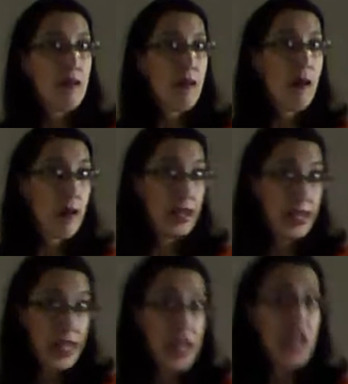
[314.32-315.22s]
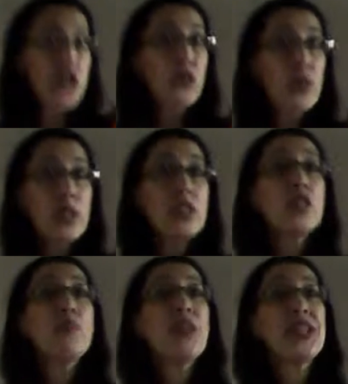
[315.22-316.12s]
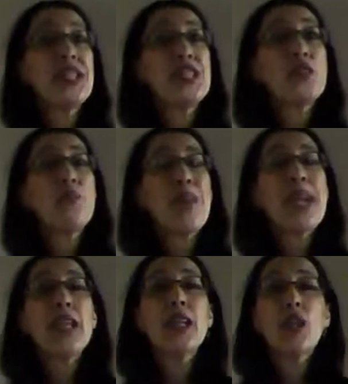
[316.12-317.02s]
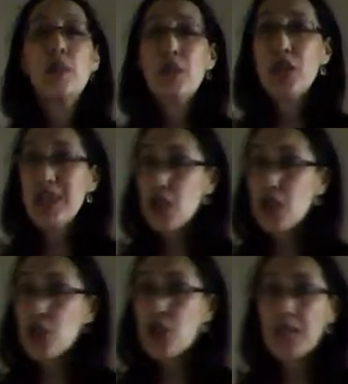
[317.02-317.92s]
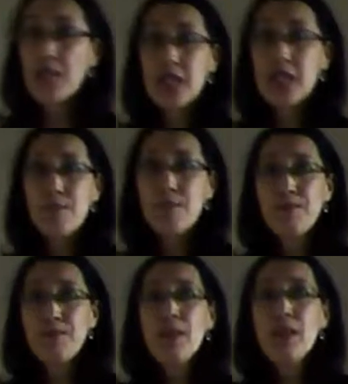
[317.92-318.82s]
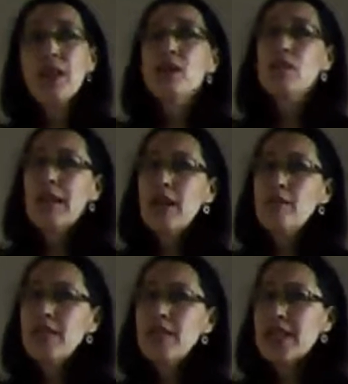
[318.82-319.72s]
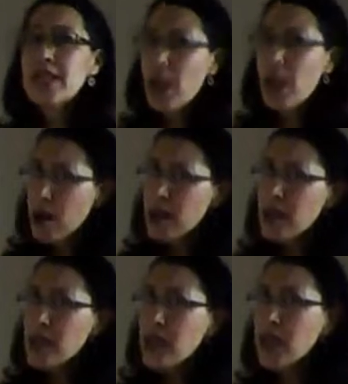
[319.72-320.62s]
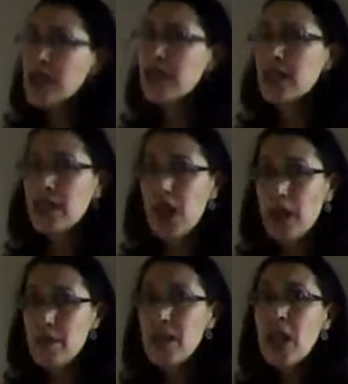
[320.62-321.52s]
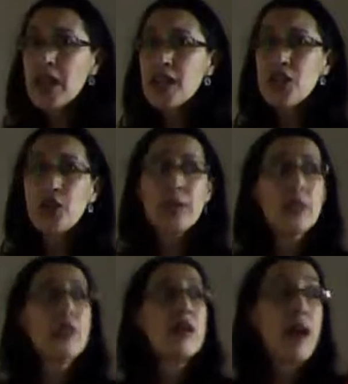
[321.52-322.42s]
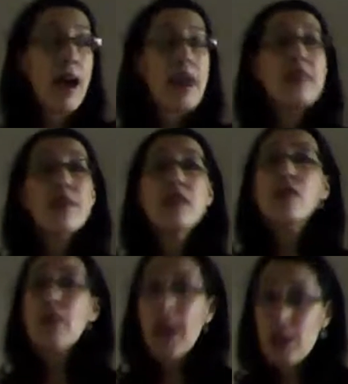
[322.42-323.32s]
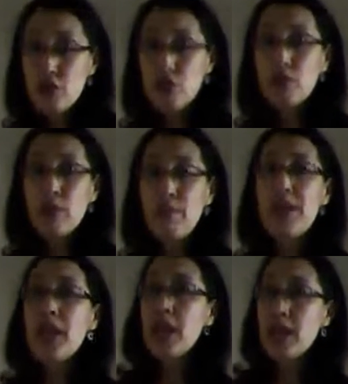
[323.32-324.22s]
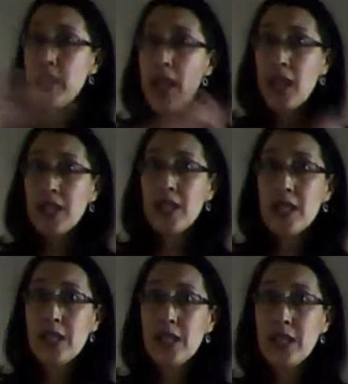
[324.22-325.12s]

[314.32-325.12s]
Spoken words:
Are teens willing to participate in community service? Well, as I argued against time and attitude, I think their answer would be yes.